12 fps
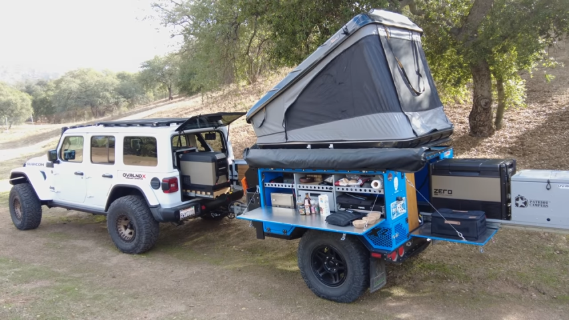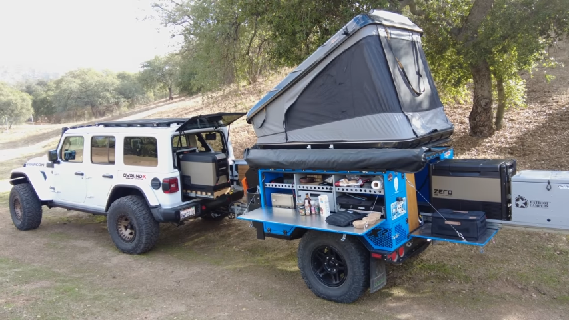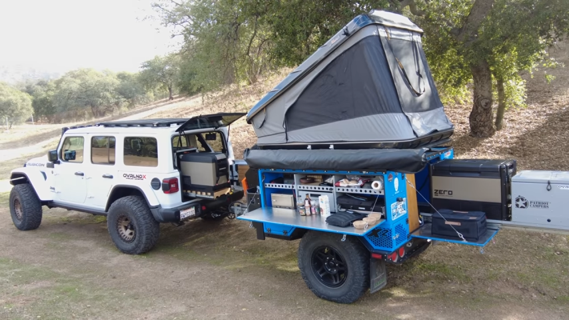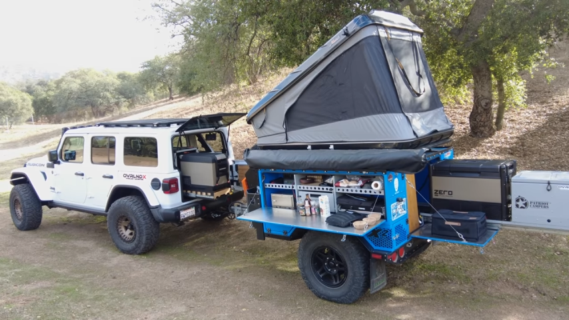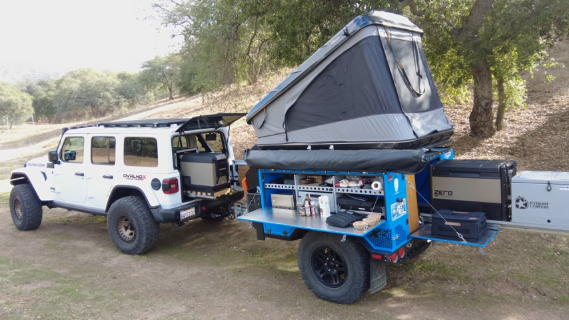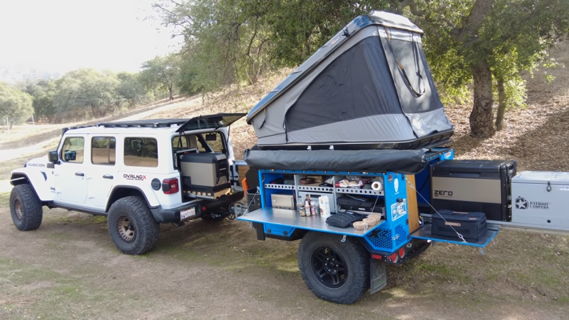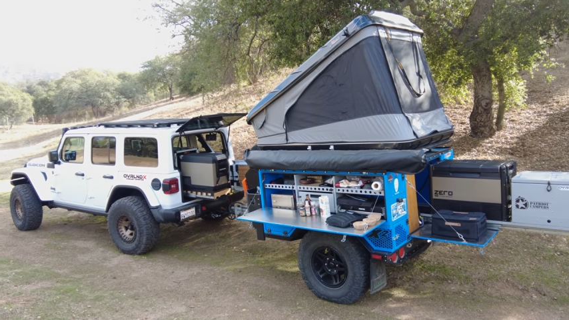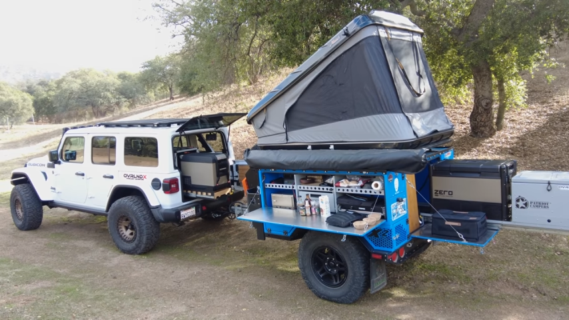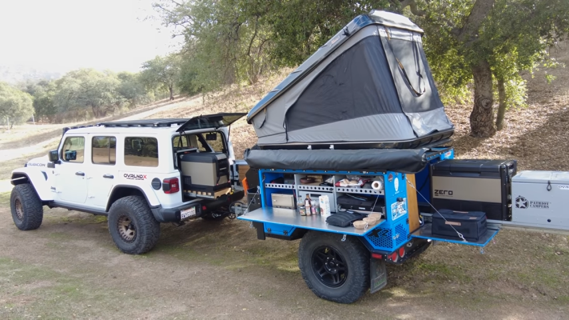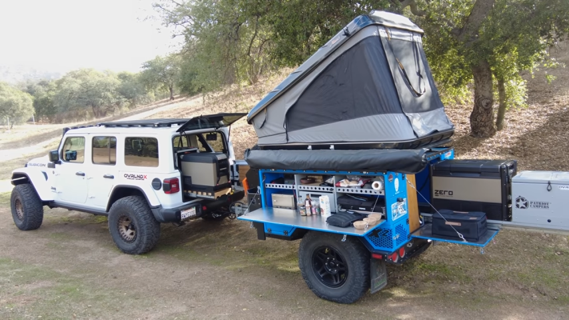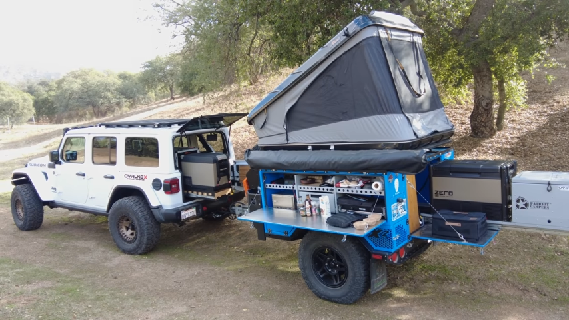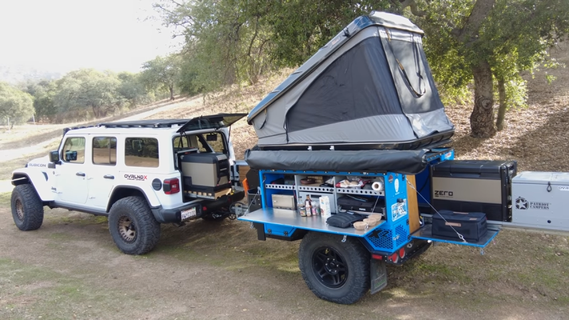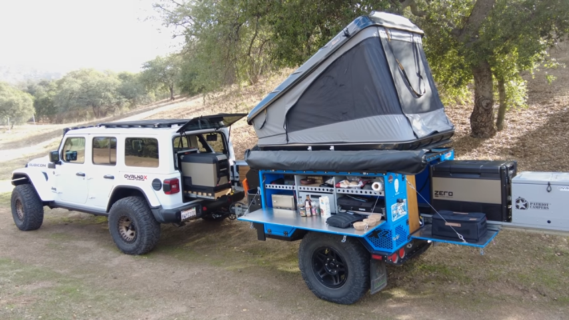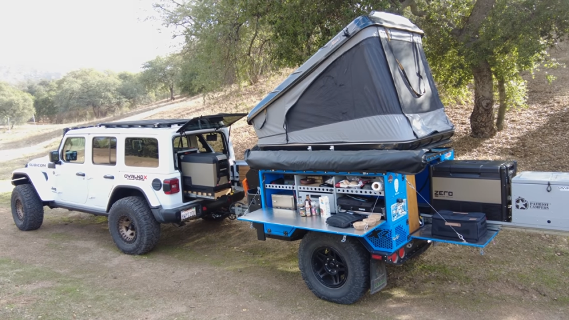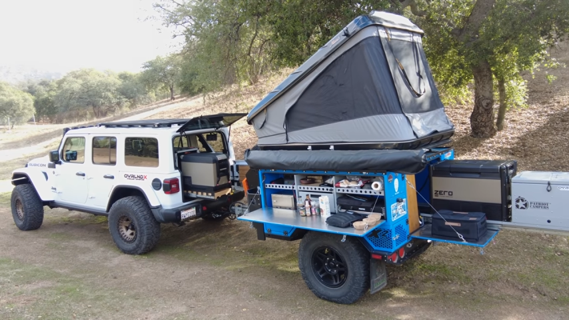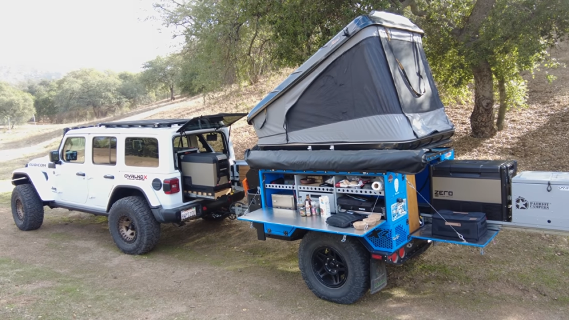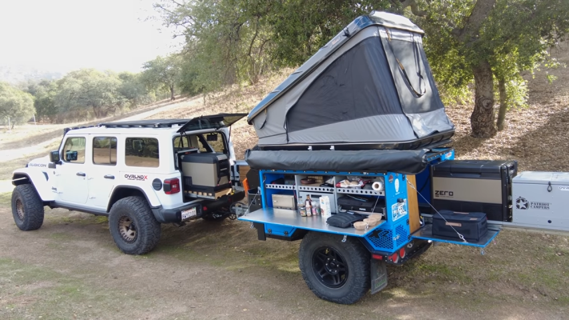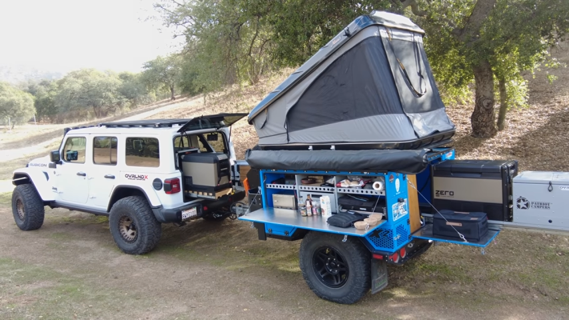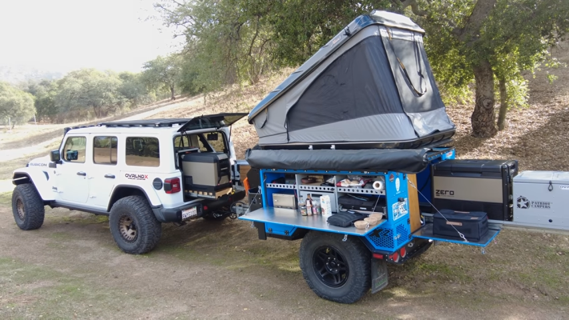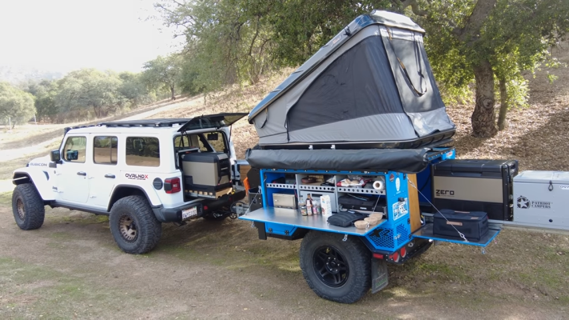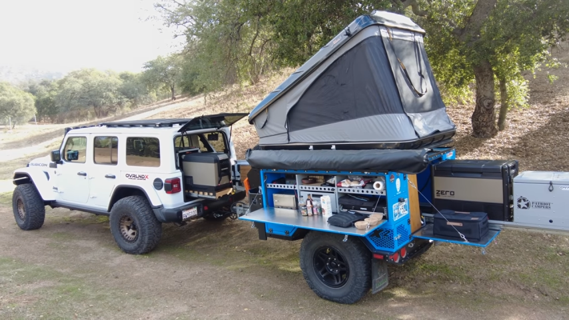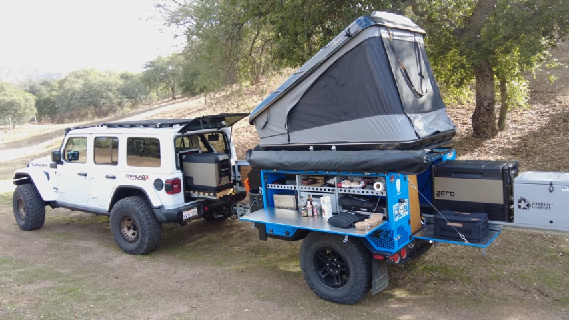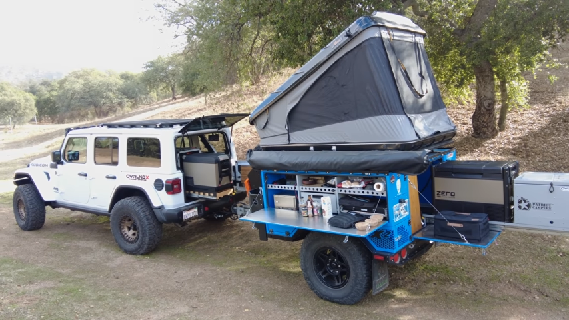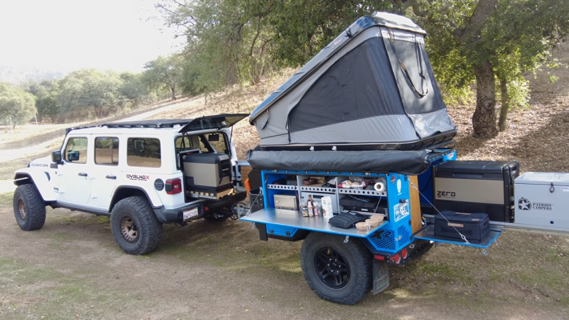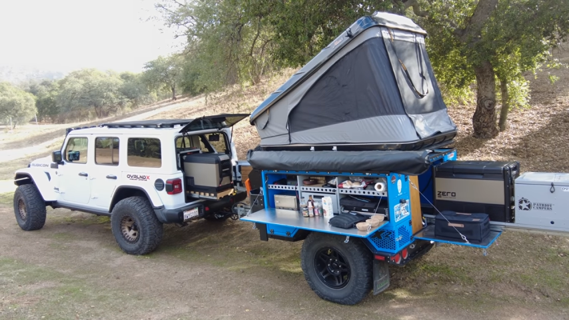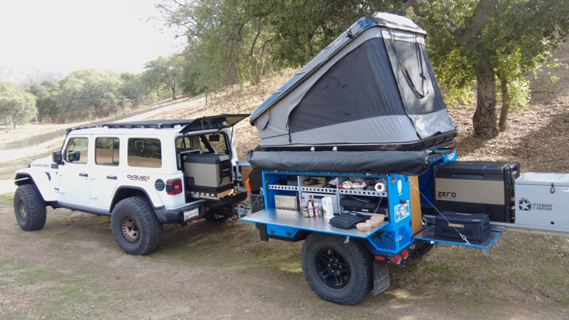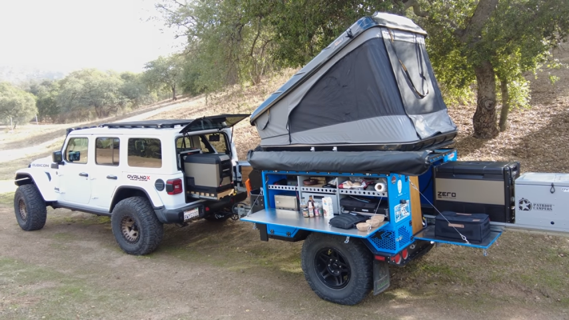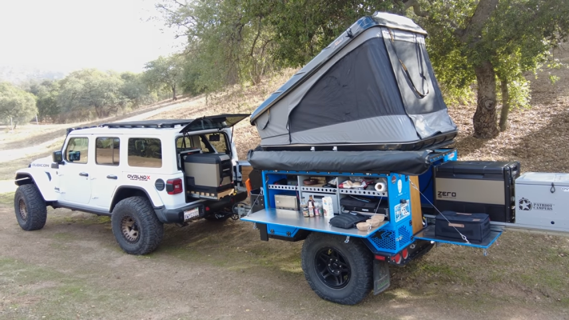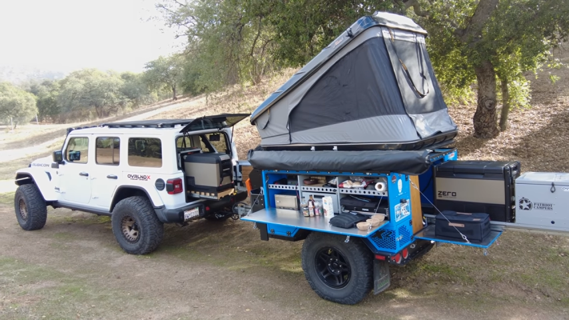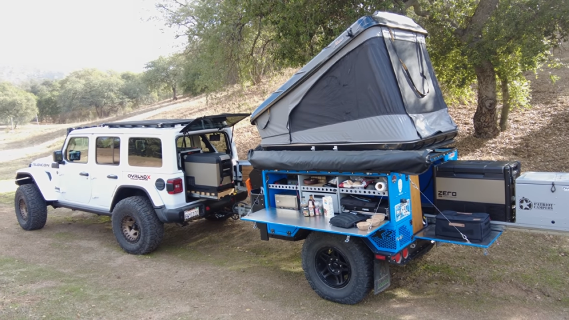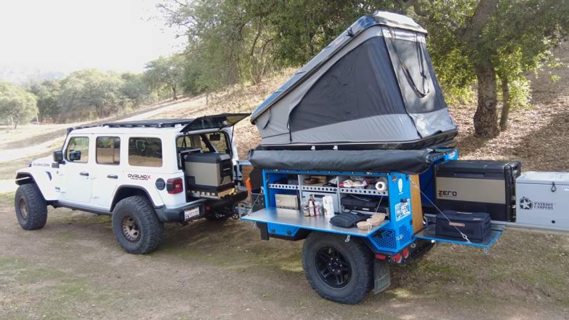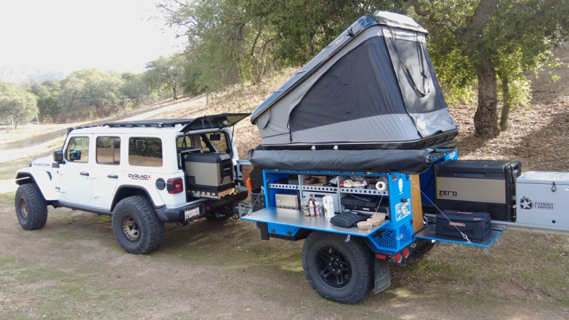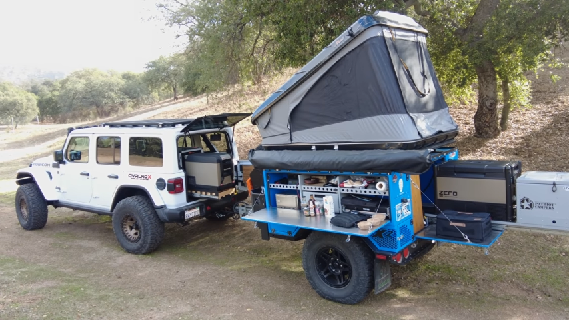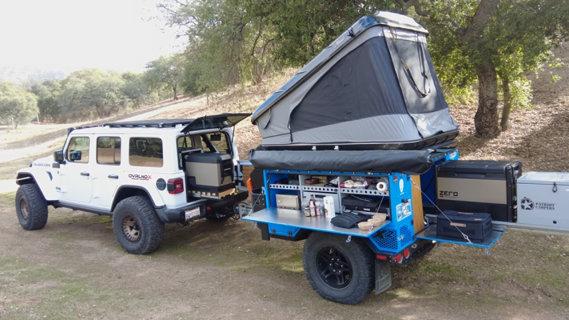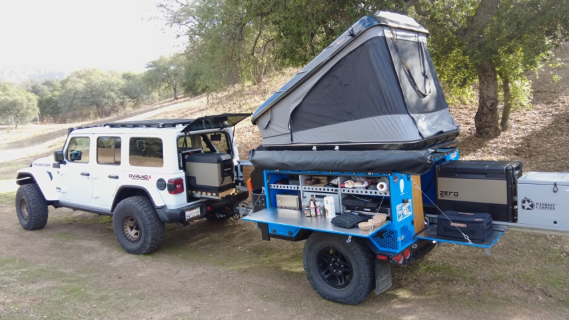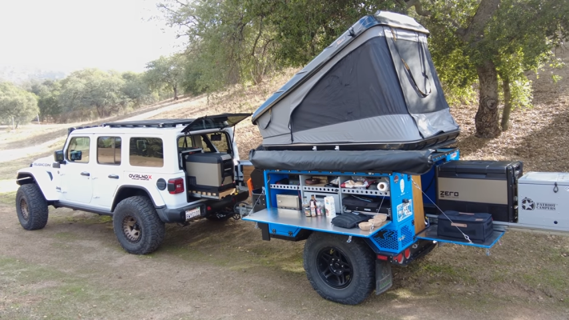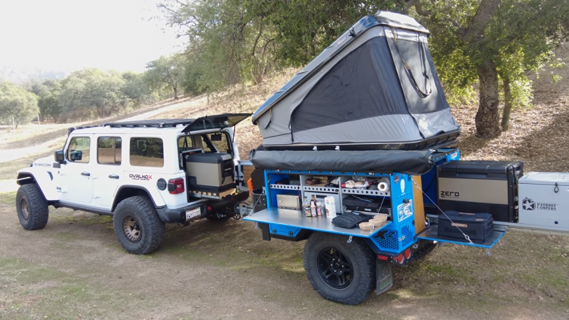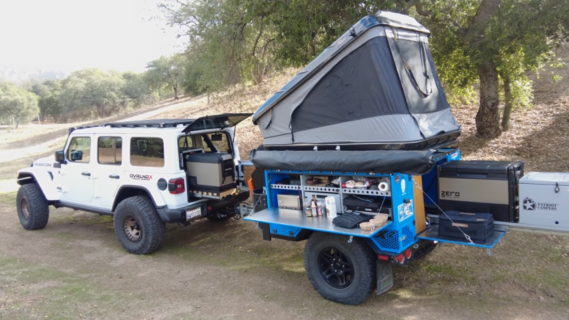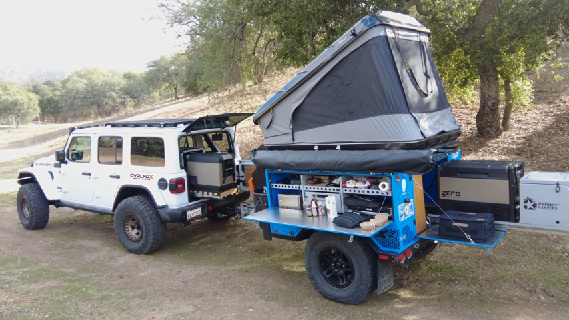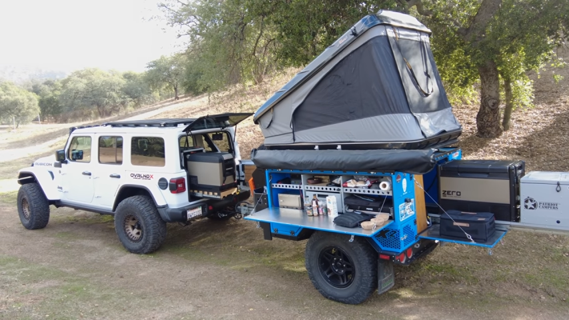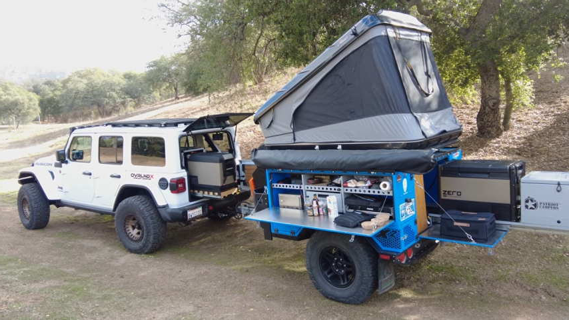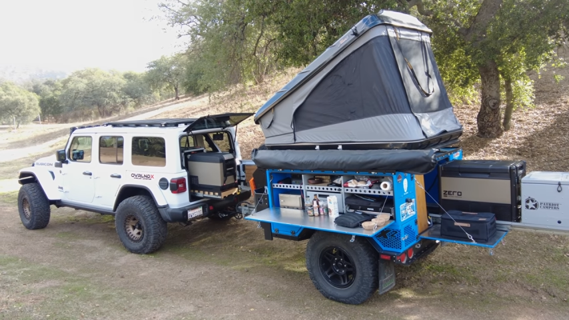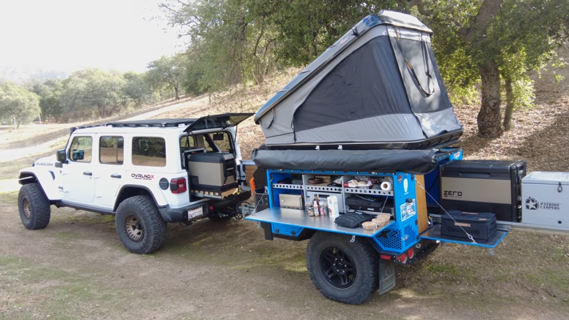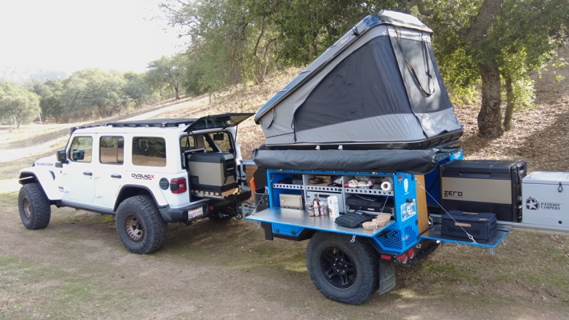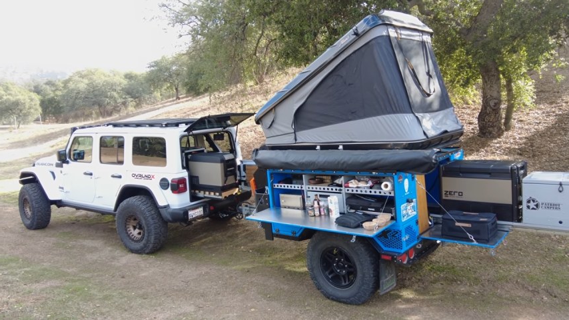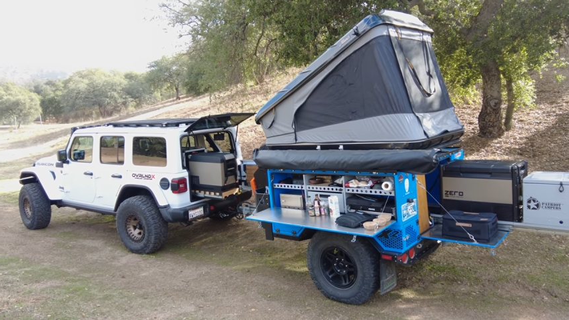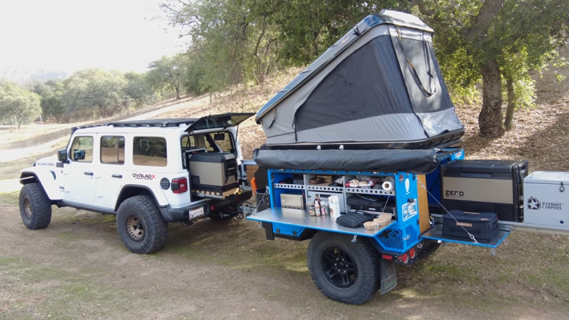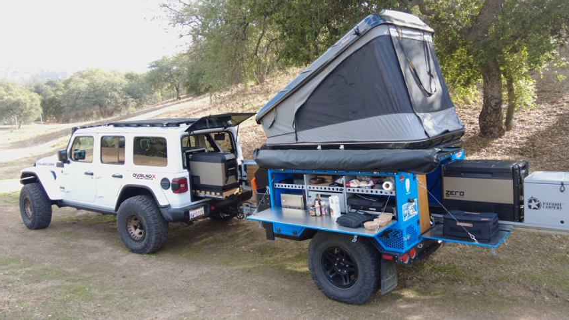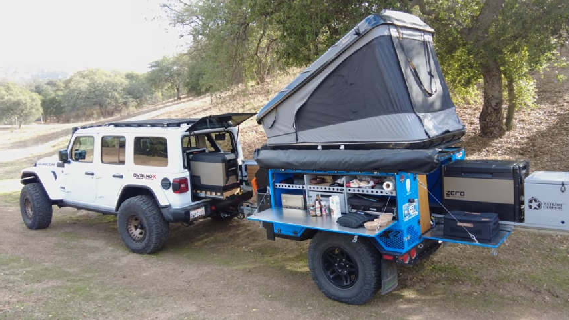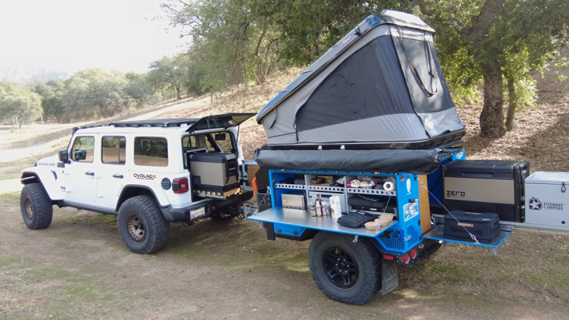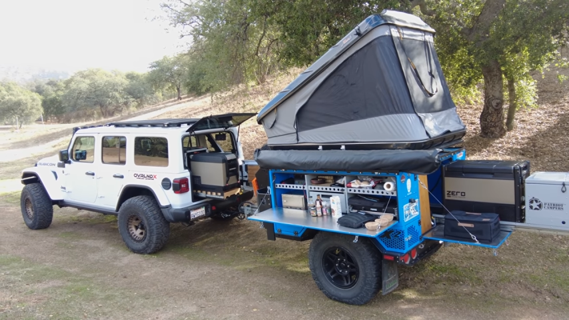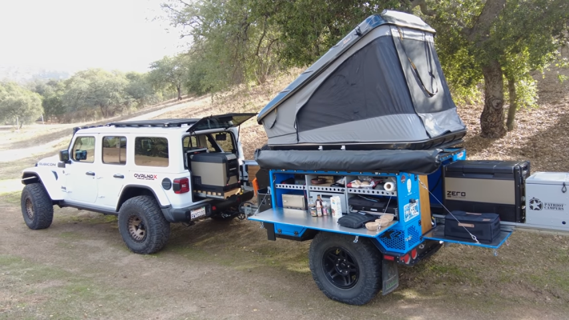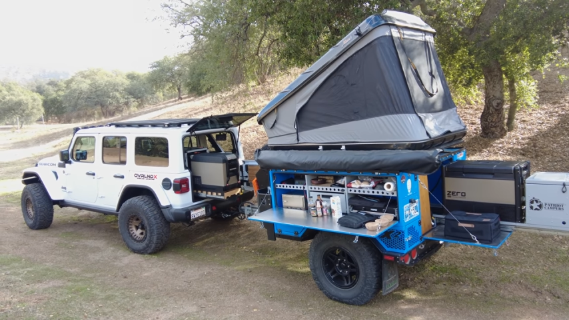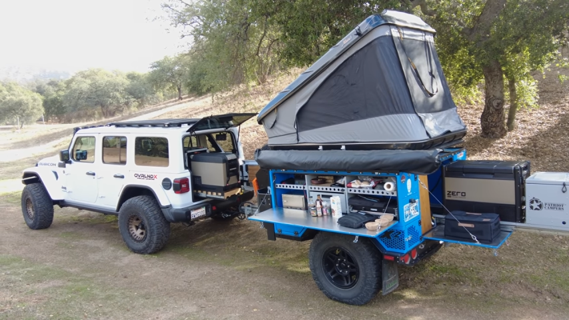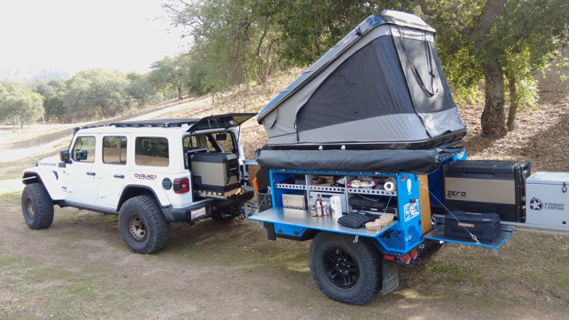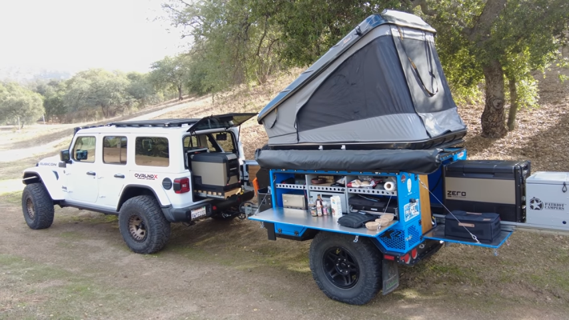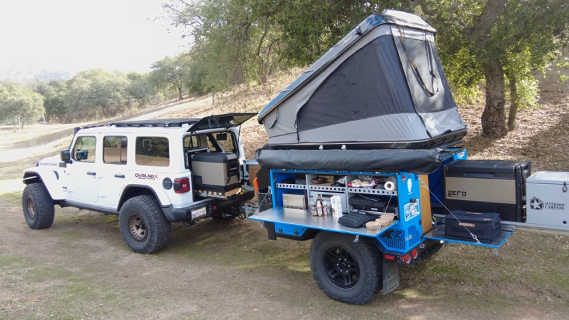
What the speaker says: Nobody's mouth can be seen.